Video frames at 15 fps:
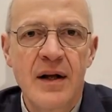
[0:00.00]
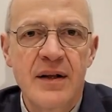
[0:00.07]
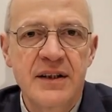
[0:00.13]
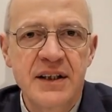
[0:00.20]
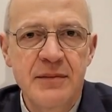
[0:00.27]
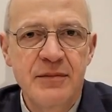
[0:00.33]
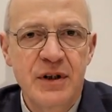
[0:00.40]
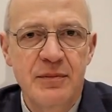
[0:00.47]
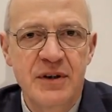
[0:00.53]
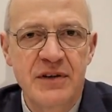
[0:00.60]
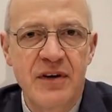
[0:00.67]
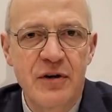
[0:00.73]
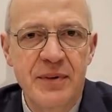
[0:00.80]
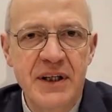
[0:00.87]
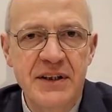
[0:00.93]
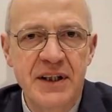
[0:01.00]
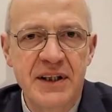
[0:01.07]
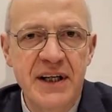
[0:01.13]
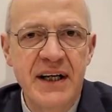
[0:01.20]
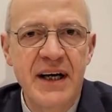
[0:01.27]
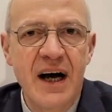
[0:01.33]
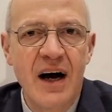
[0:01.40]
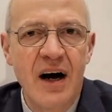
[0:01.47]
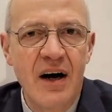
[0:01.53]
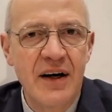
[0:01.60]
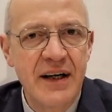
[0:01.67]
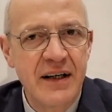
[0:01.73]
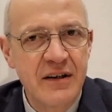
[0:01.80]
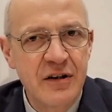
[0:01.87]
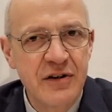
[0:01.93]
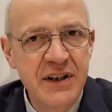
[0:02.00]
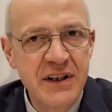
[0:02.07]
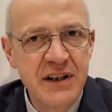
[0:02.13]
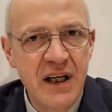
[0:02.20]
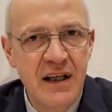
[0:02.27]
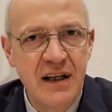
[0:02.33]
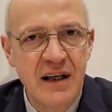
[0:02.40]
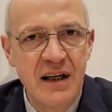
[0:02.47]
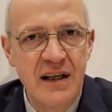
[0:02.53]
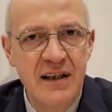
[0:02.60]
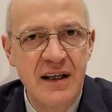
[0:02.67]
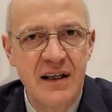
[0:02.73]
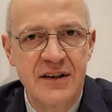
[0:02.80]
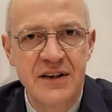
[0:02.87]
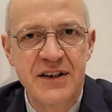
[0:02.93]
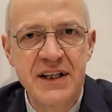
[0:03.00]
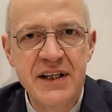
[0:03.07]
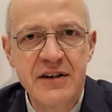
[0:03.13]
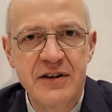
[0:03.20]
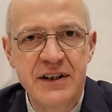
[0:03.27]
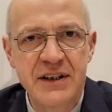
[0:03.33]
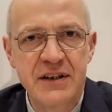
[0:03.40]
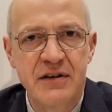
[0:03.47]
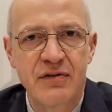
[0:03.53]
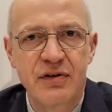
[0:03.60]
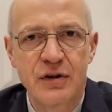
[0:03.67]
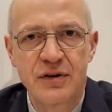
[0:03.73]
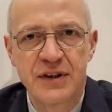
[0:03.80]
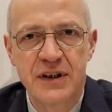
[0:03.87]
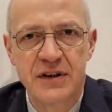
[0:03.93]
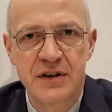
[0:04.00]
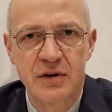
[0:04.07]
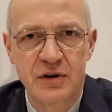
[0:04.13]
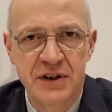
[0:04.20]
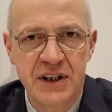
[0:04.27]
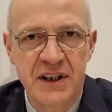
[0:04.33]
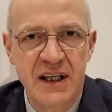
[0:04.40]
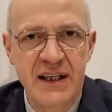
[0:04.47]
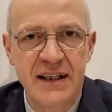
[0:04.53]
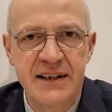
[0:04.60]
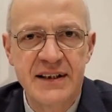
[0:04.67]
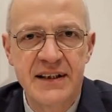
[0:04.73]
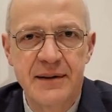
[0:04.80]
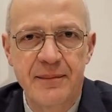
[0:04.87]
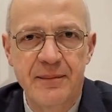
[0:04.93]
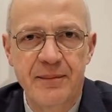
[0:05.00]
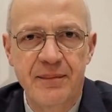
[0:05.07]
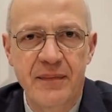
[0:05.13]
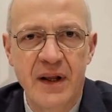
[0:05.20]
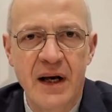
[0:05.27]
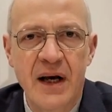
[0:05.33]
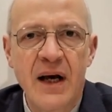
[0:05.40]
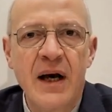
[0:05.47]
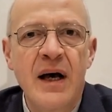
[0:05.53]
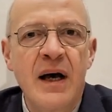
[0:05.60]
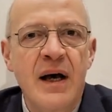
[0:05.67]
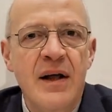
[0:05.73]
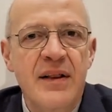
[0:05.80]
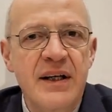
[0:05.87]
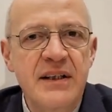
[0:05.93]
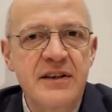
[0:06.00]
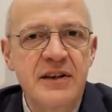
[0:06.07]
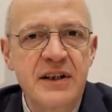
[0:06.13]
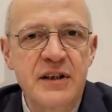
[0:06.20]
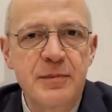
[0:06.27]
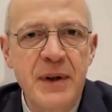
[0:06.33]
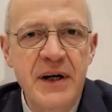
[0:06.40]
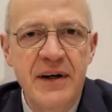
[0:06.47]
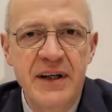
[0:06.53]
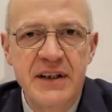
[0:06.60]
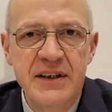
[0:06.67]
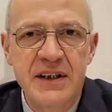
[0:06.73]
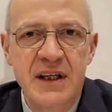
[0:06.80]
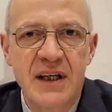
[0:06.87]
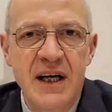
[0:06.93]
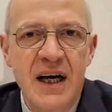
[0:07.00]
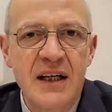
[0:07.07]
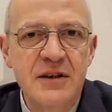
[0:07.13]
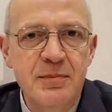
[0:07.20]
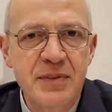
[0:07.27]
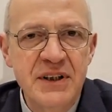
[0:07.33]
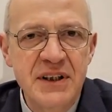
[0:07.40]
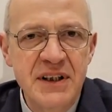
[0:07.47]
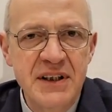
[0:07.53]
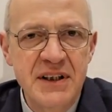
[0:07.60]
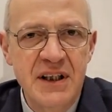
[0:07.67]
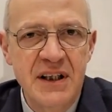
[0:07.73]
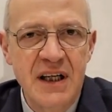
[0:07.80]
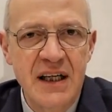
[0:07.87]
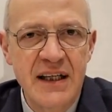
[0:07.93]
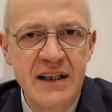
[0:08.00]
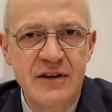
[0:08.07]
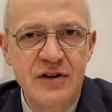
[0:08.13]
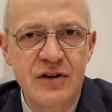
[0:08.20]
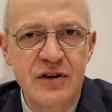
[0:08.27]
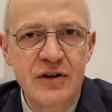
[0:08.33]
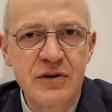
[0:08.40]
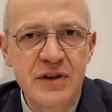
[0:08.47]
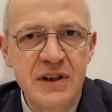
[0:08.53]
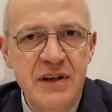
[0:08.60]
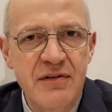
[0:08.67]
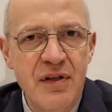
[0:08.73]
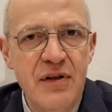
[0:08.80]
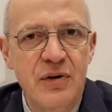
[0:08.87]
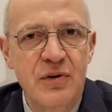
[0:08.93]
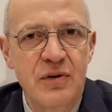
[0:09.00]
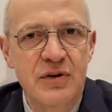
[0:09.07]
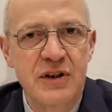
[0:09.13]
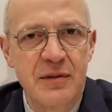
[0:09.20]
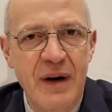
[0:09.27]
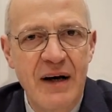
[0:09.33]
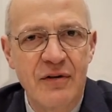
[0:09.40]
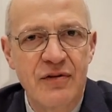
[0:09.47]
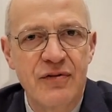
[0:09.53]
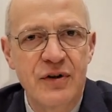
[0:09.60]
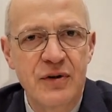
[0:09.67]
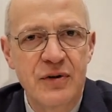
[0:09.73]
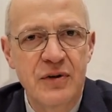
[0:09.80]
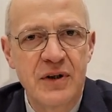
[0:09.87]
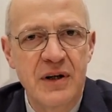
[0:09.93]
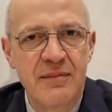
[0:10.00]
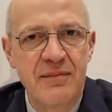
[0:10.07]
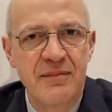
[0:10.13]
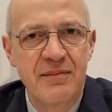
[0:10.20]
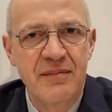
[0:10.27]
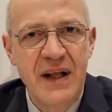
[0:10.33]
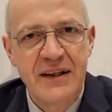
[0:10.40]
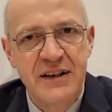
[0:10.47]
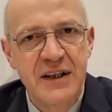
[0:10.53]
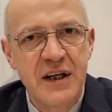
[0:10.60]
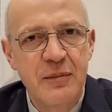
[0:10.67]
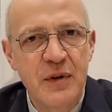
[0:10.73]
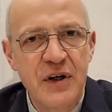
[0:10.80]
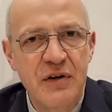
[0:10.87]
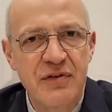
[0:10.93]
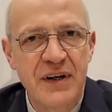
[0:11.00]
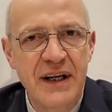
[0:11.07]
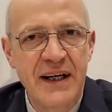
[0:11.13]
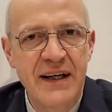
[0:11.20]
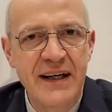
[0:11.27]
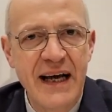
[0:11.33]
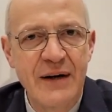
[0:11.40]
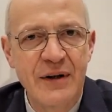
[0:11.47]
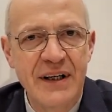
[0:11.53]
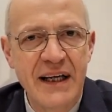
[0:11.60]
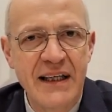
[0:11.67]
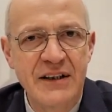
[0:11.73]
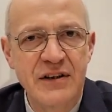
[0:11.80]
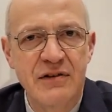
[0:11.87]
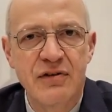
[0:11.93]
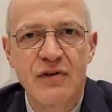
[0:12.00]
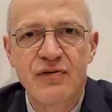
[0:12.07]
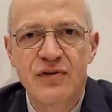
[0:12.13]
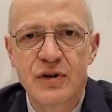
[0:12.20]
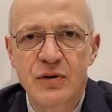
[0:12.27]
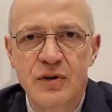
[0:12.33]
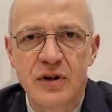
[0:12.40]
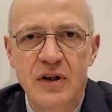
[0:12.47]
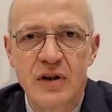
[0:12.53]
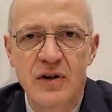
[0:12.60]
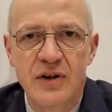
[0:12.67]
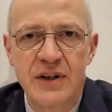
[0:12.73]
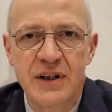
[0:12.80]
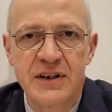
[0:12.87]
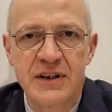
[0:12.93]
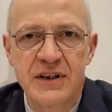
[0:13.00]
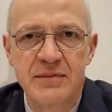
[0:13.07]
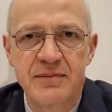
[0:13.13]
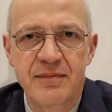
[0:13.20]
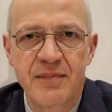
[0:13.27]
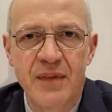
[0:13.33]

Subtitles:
The symptoms of obesity are increased hunger and decreased fullness or satiety. These are experienced as persistently intrusive thoughts about food, that term we often hear nowadays of food noise,